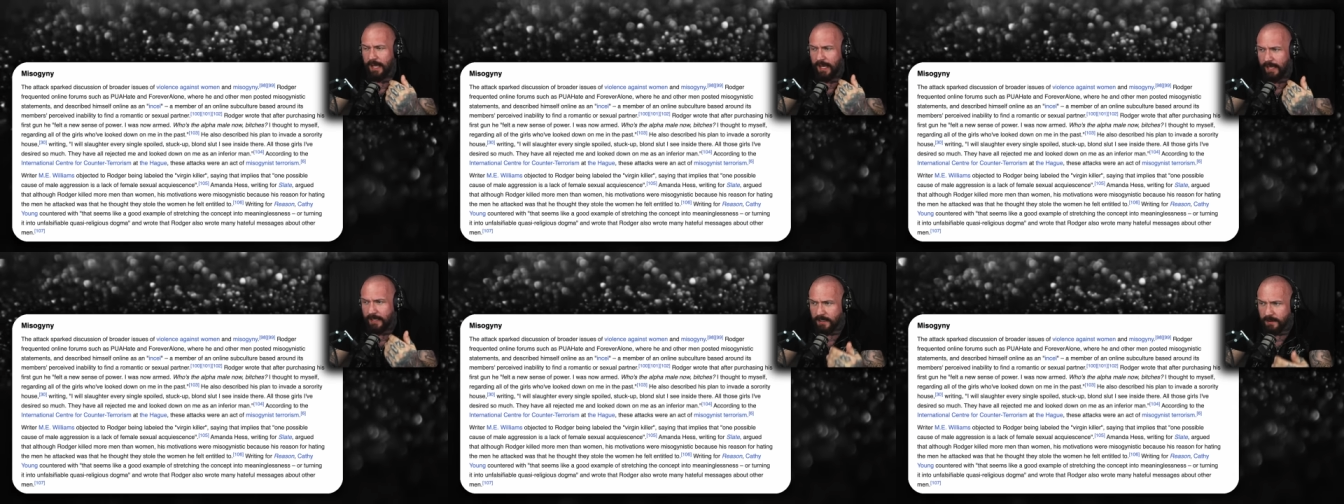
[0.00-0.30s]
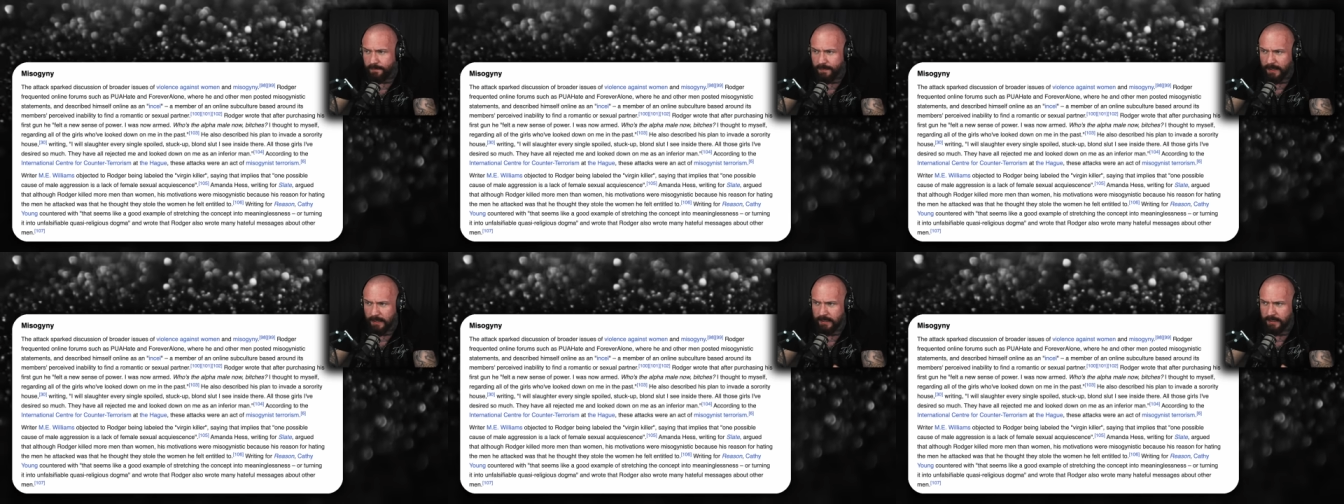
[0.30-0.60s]

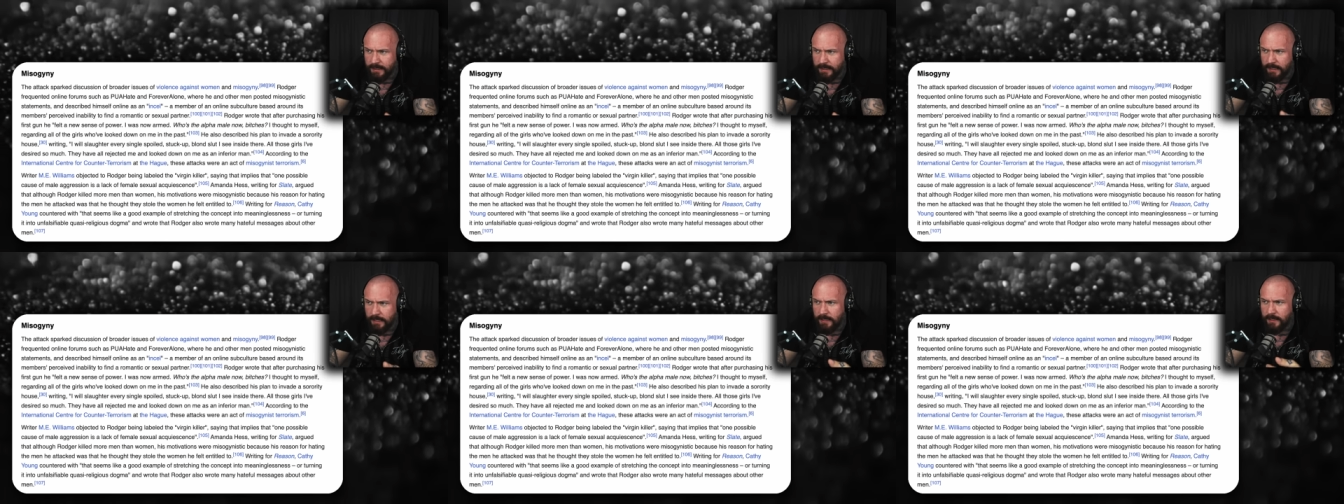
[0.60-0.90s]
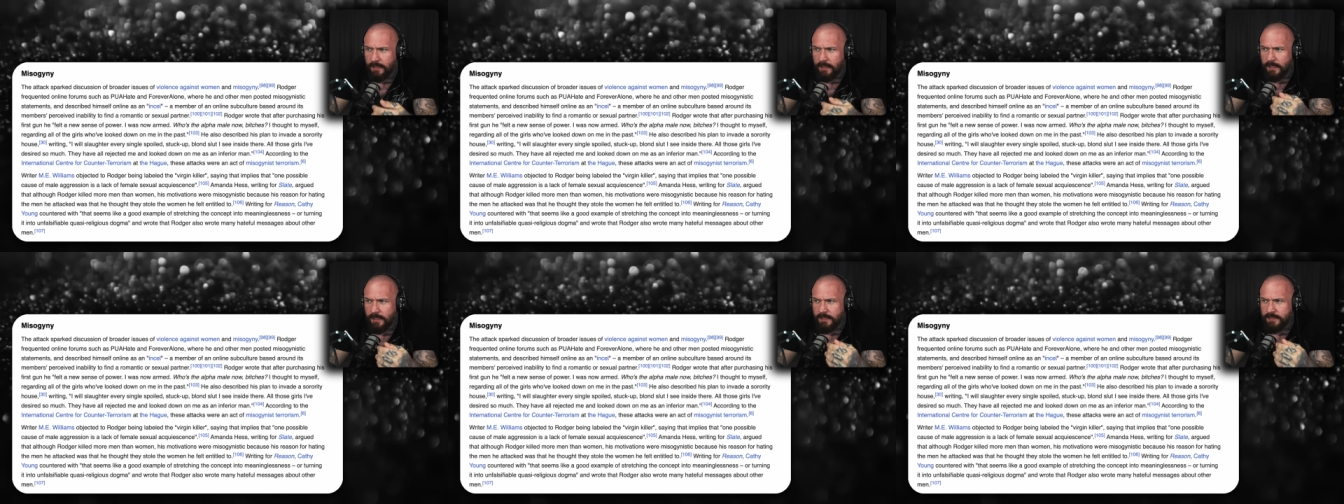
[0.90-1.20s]

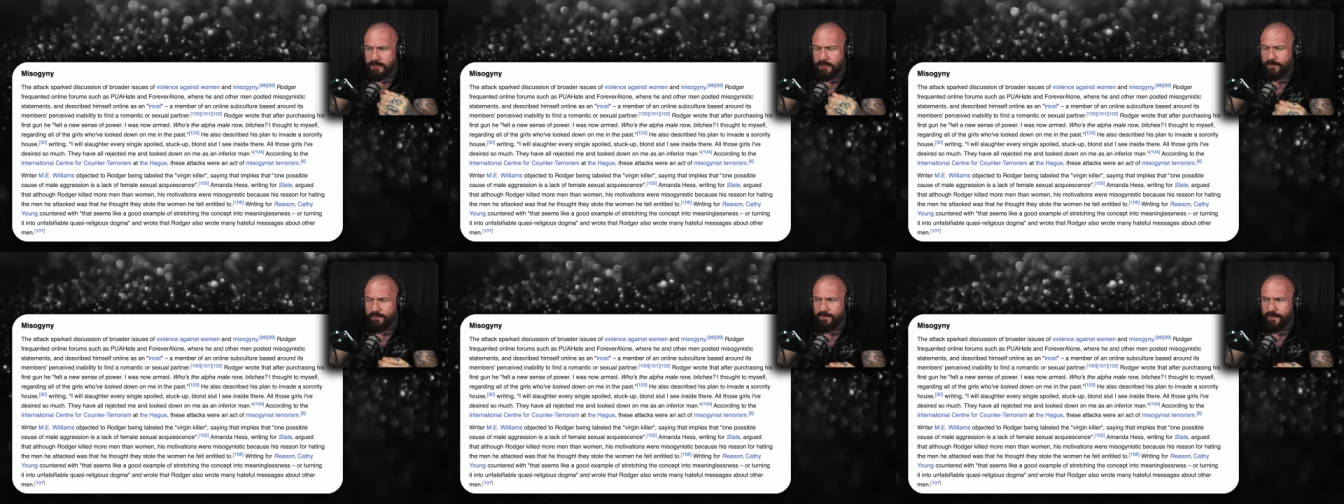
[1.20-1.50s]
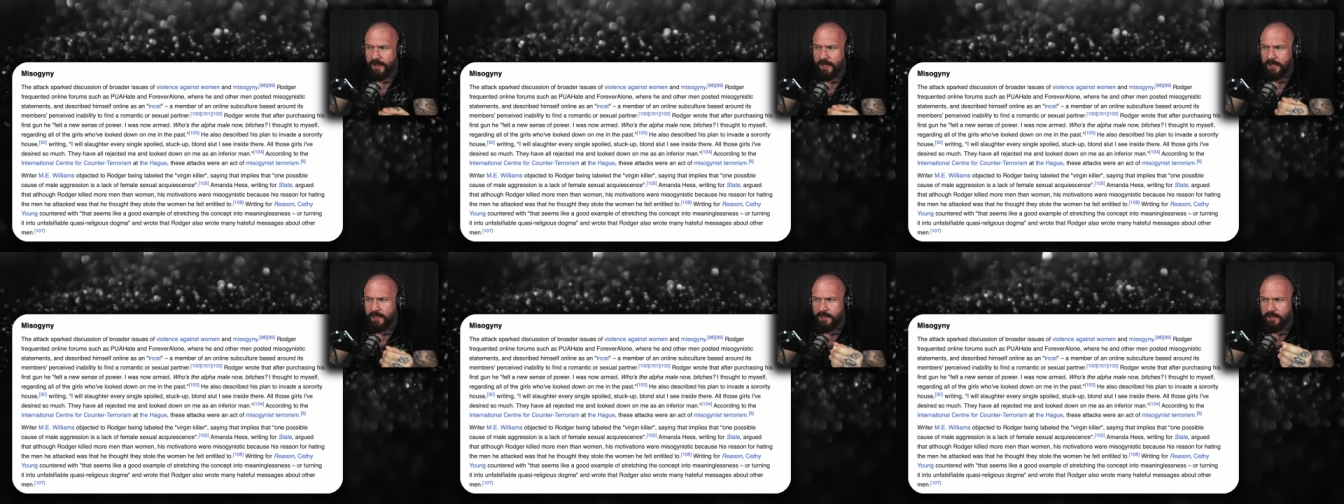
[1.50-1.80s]
inability to
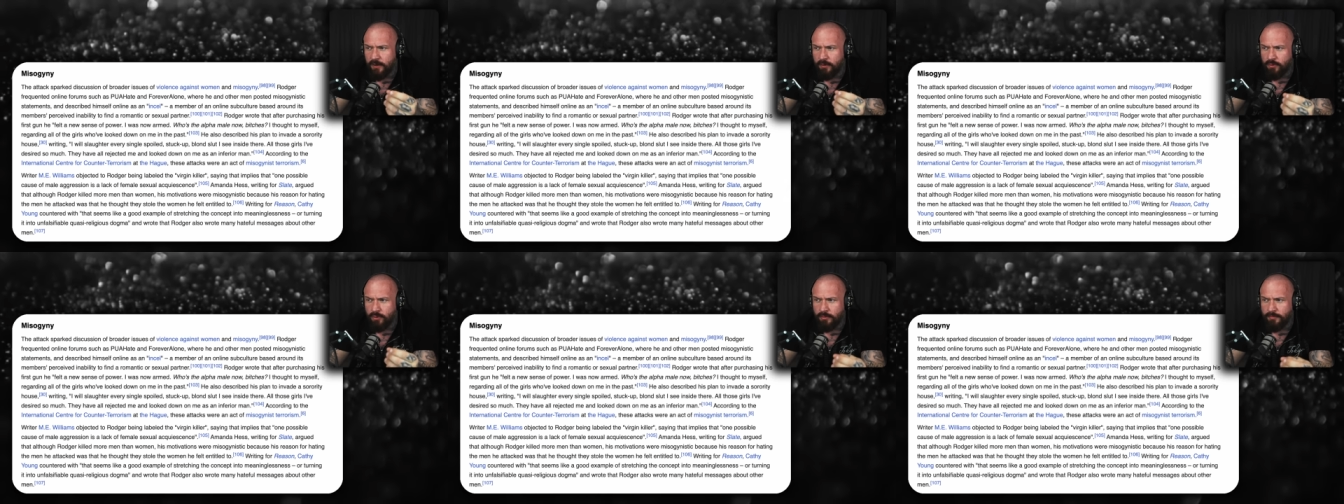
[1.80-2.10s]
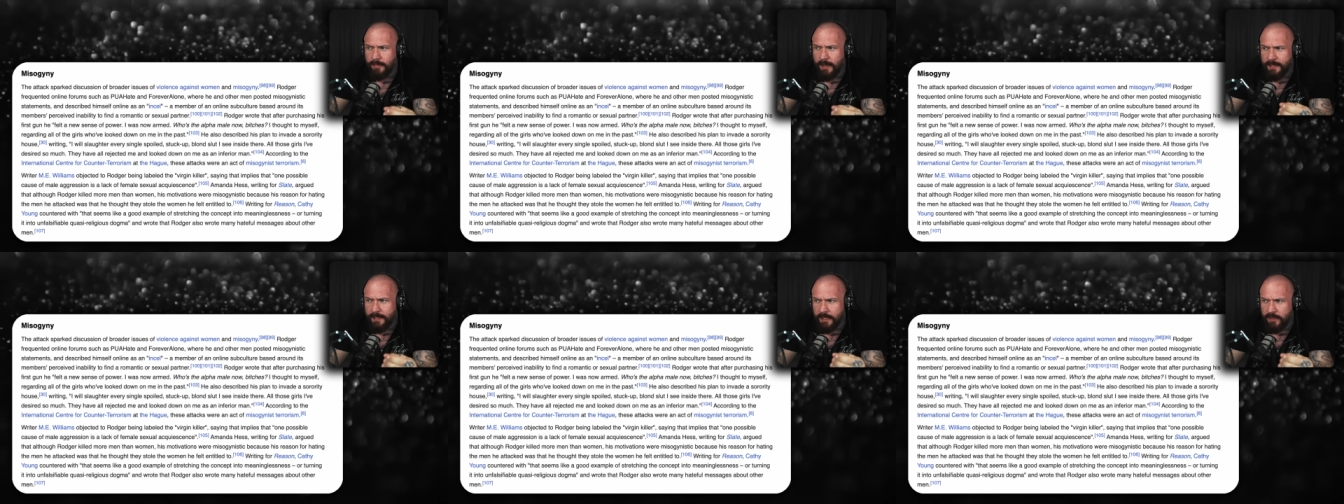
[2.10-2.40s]
find a
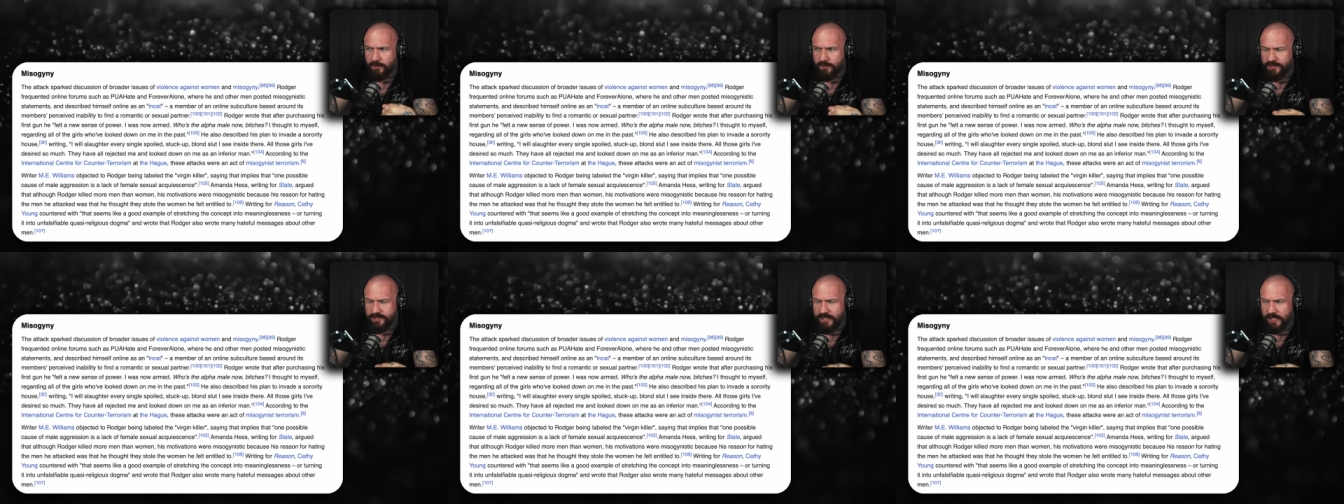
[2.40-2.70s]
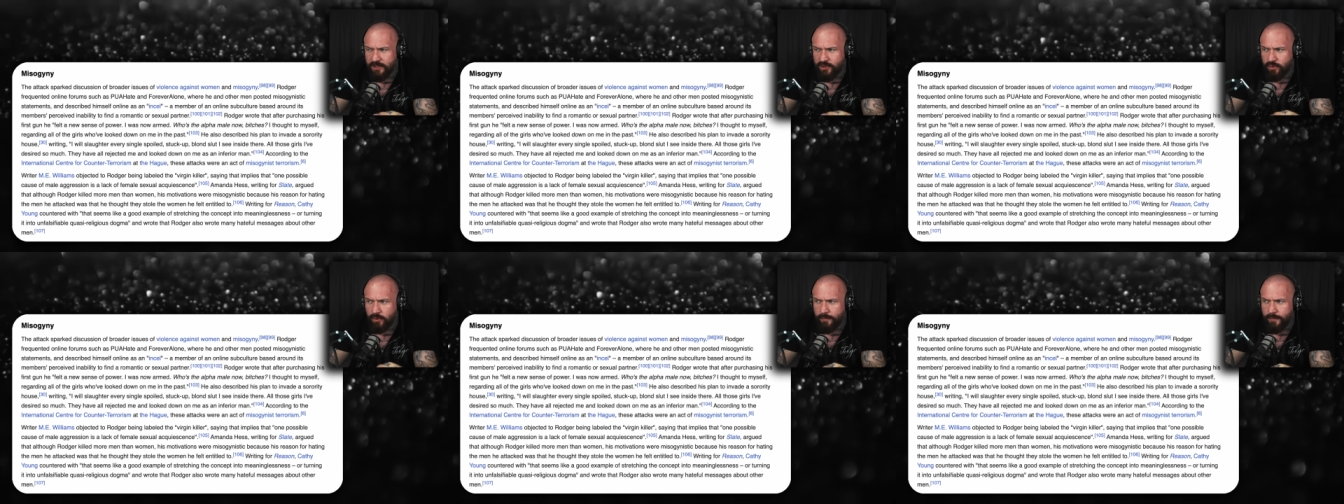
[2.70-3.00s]
romantic or
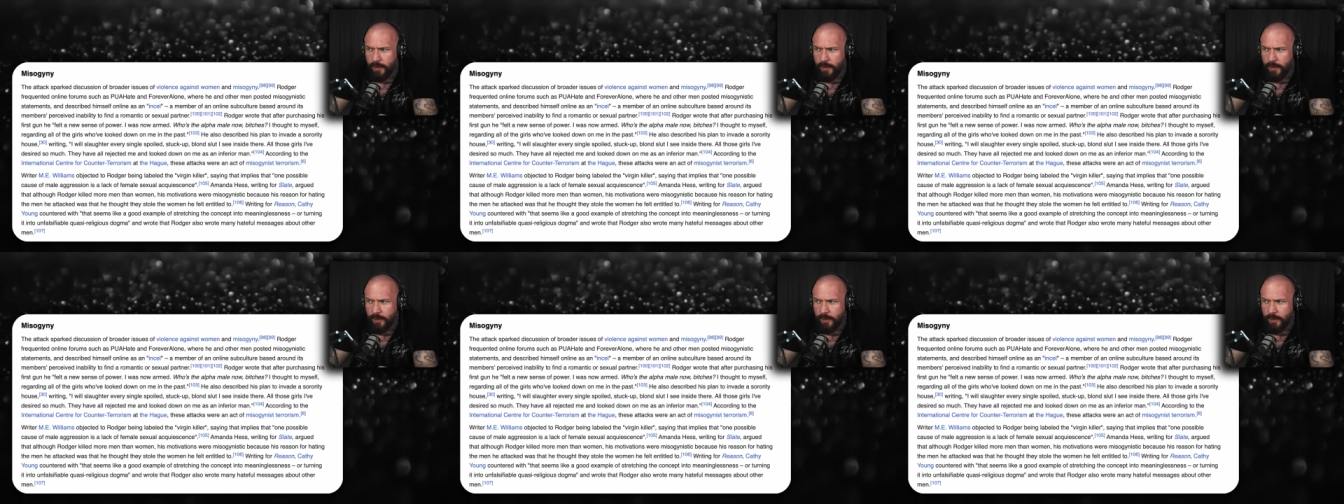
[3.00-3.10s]
sexual